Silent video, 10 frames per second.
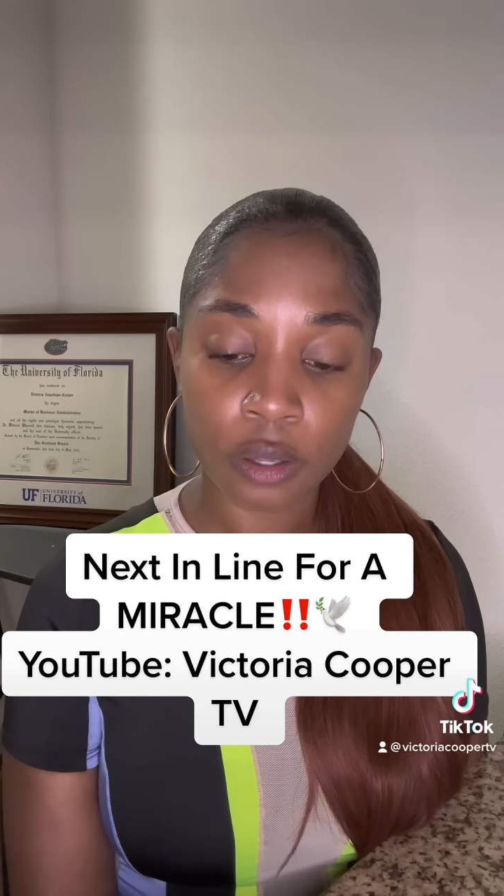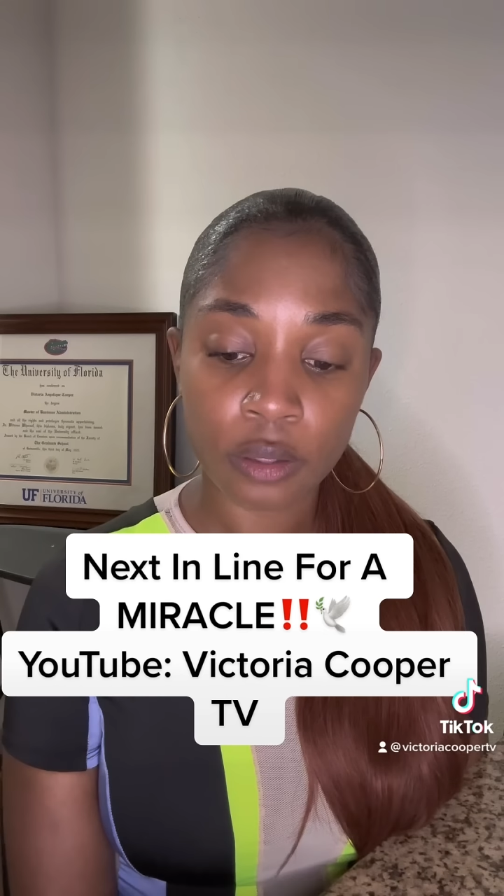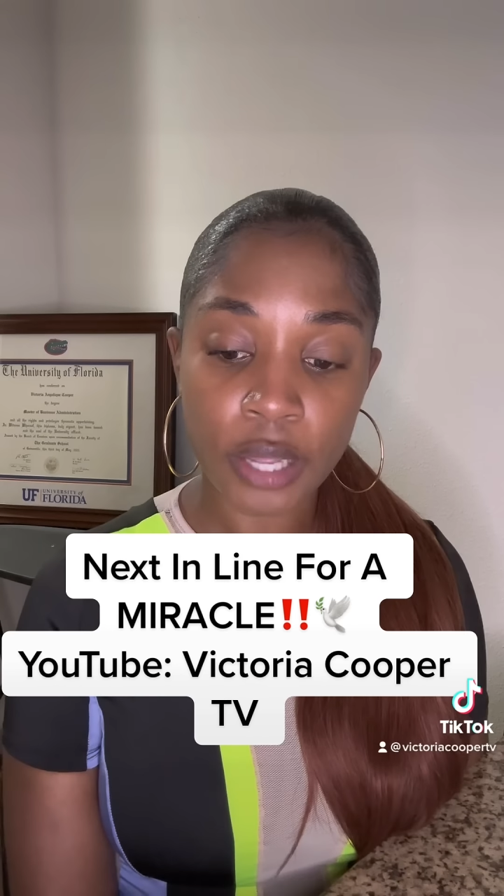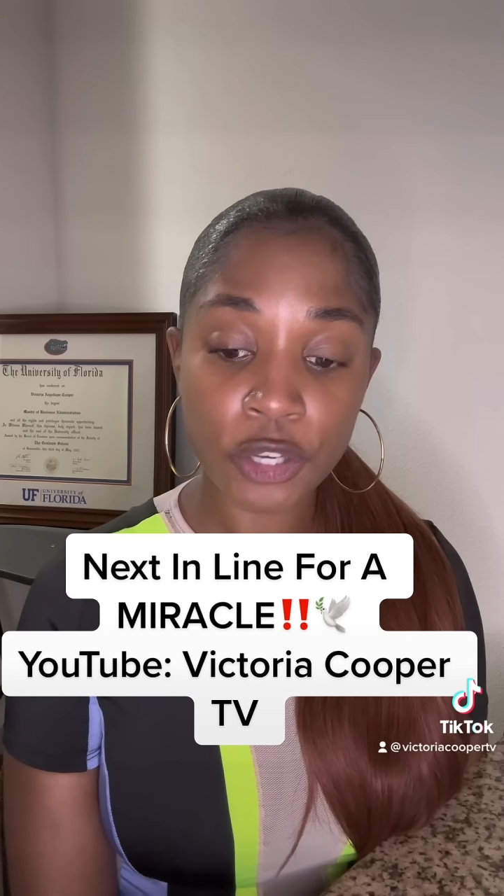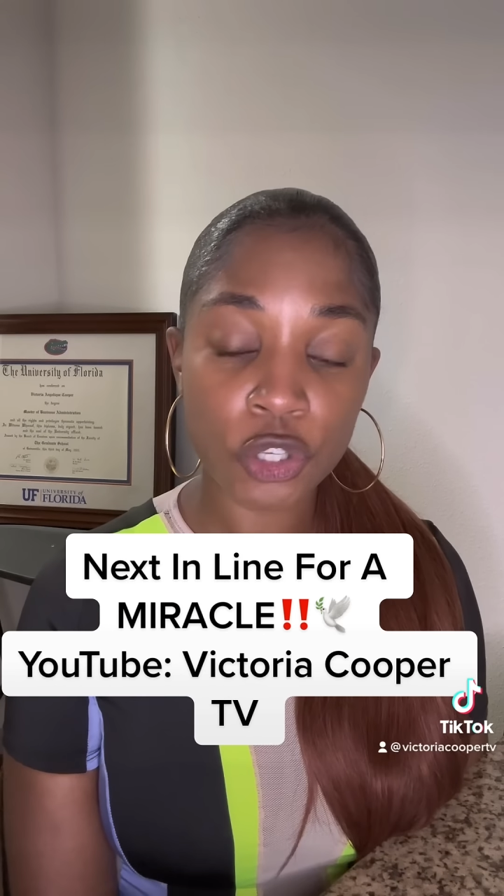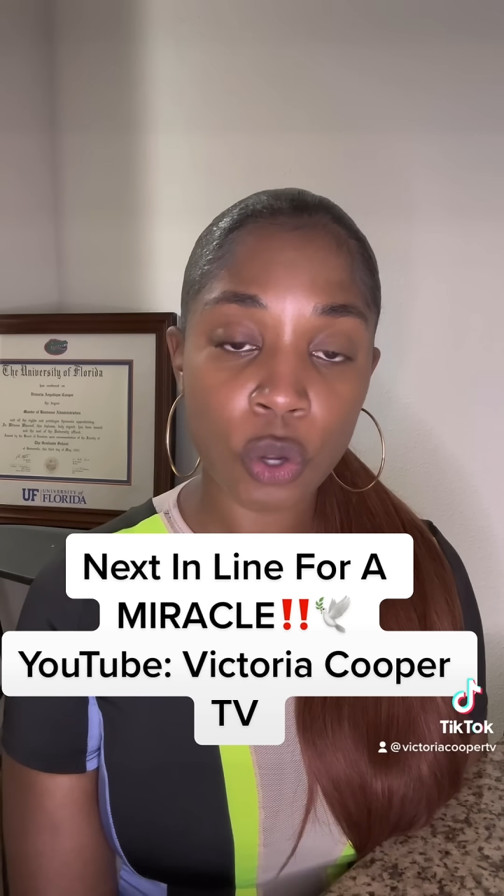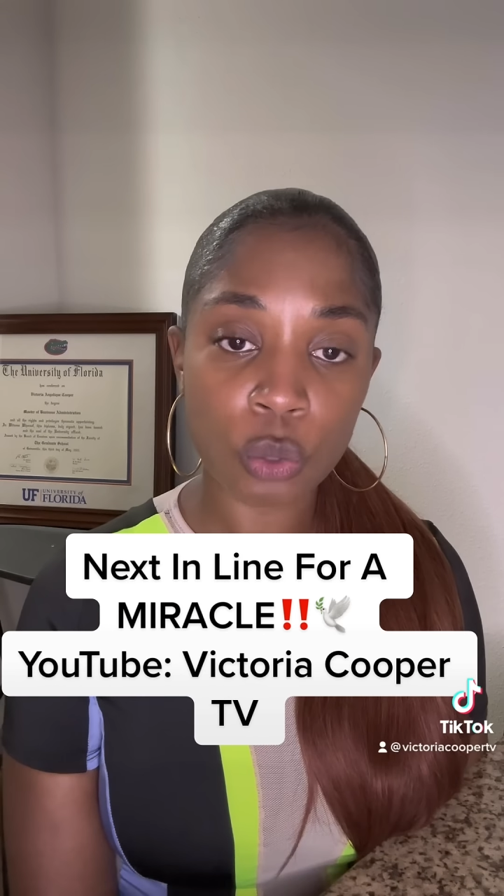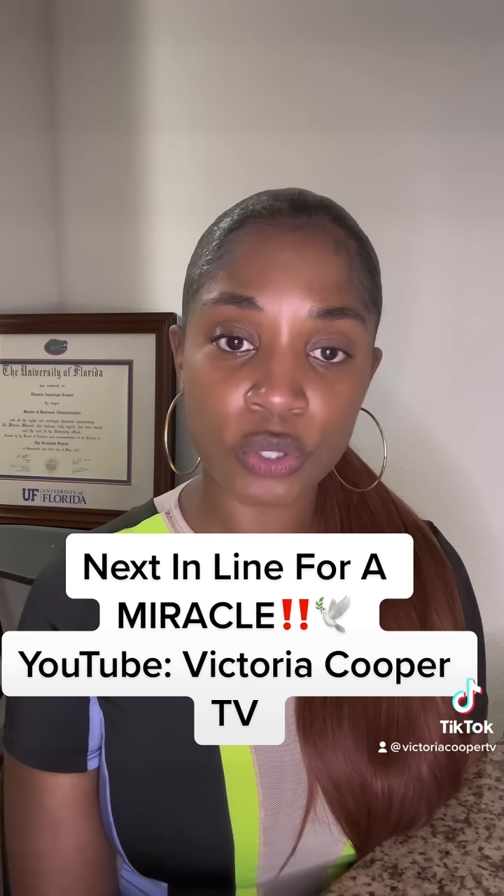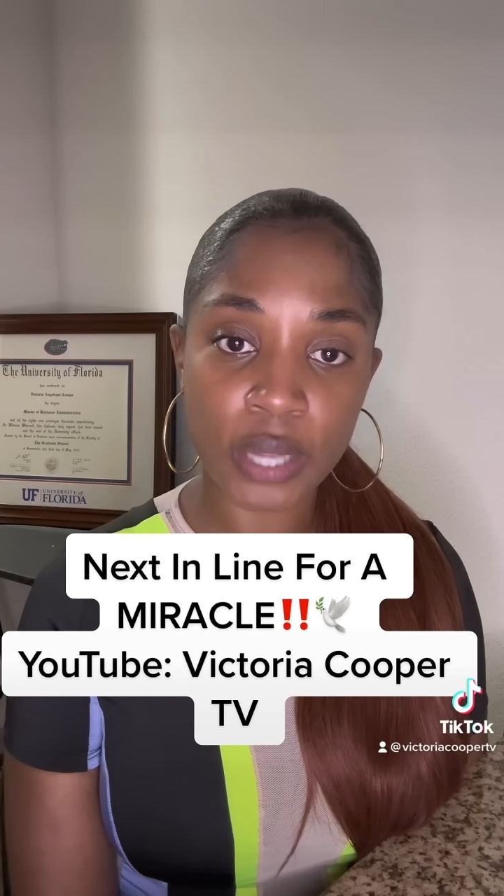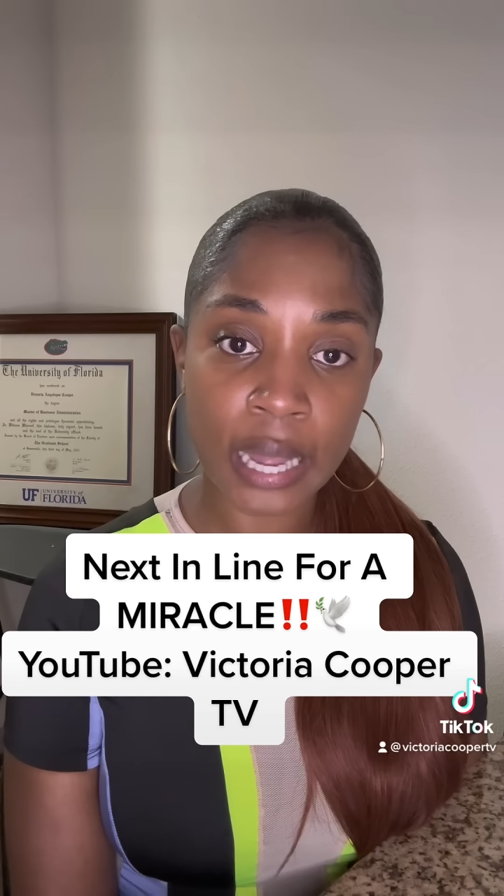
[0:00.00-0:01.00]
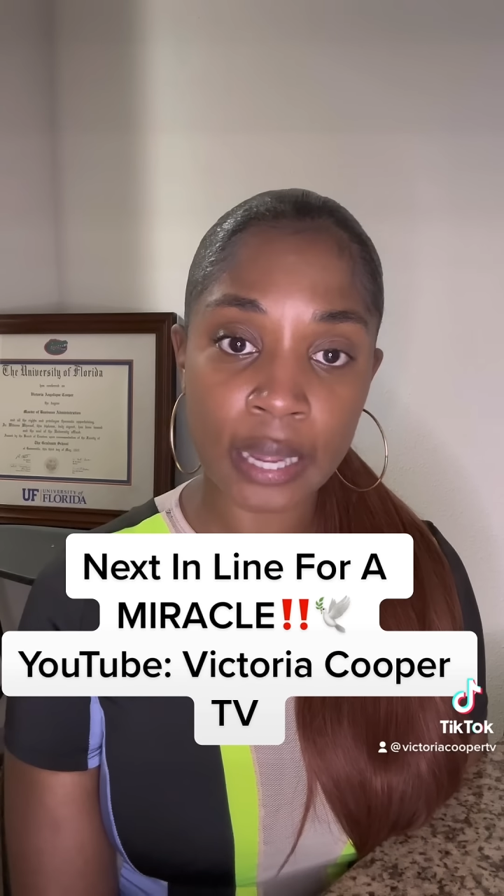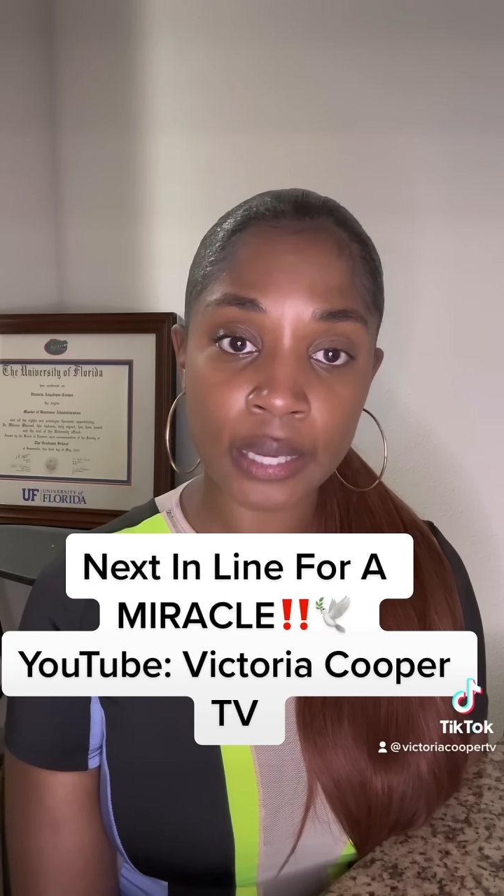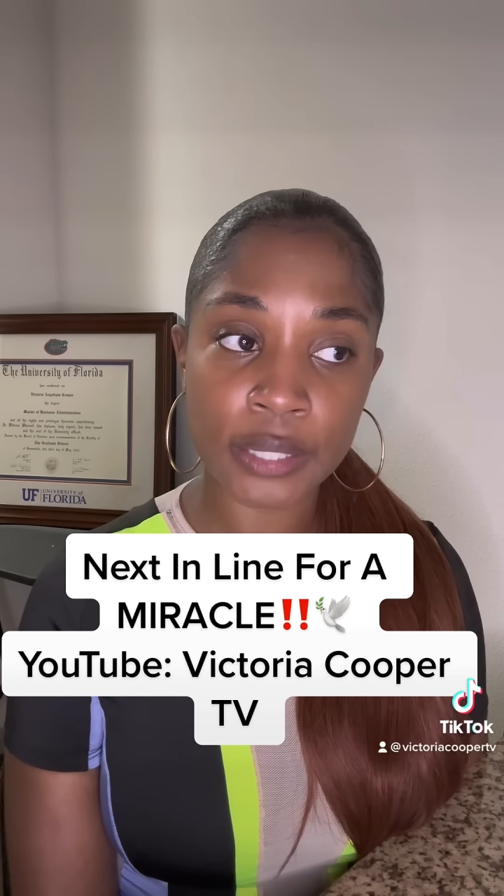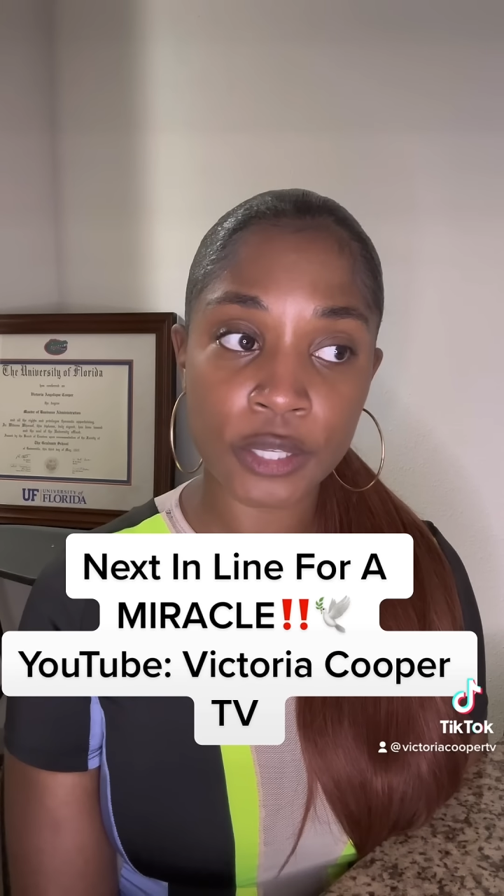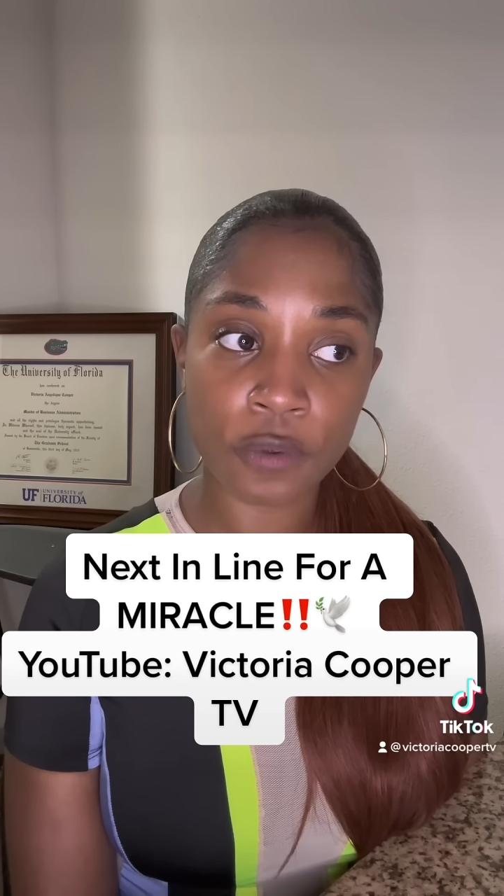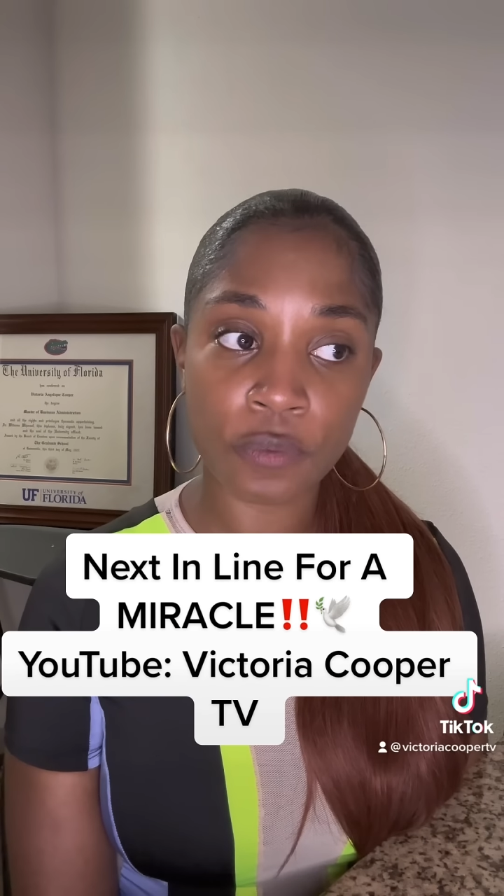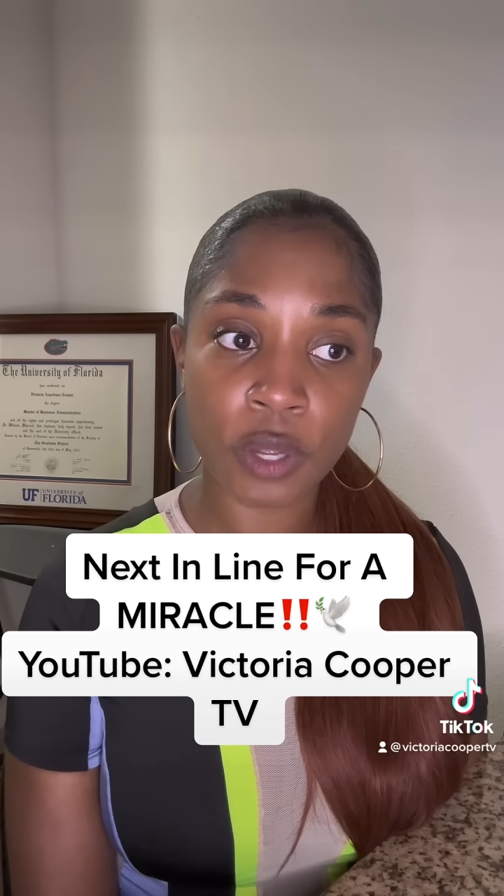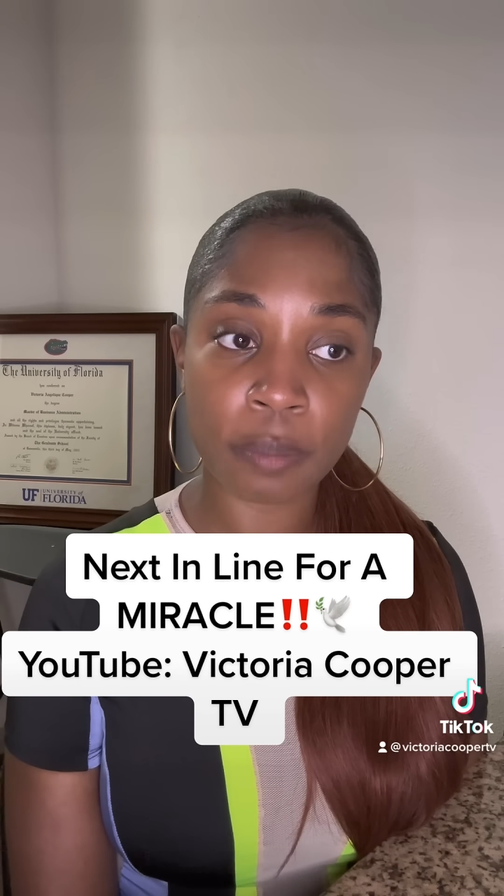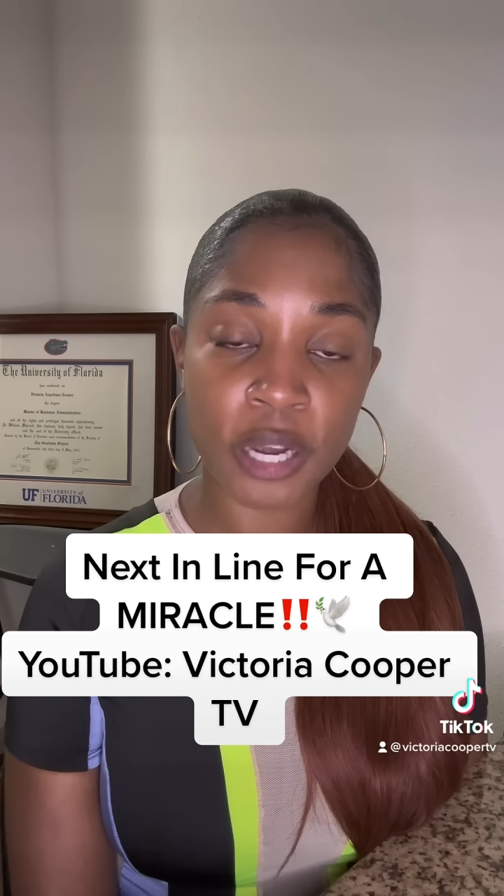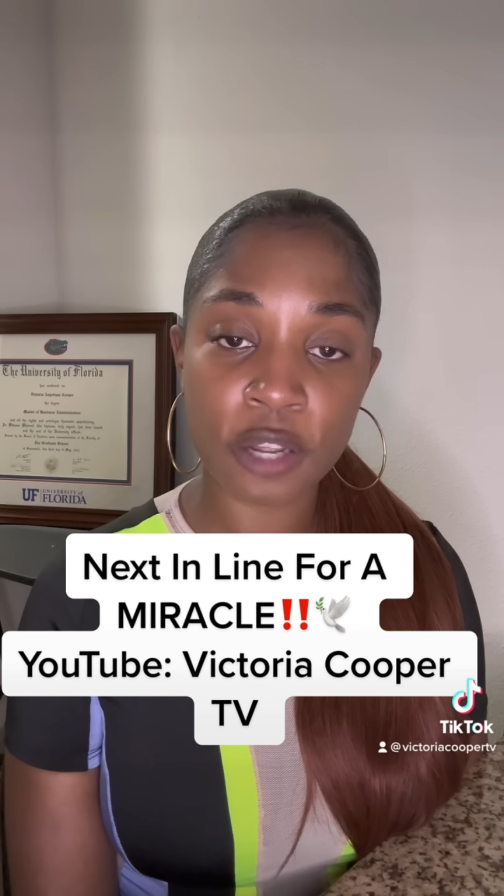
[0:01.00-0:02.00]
They showed signs of them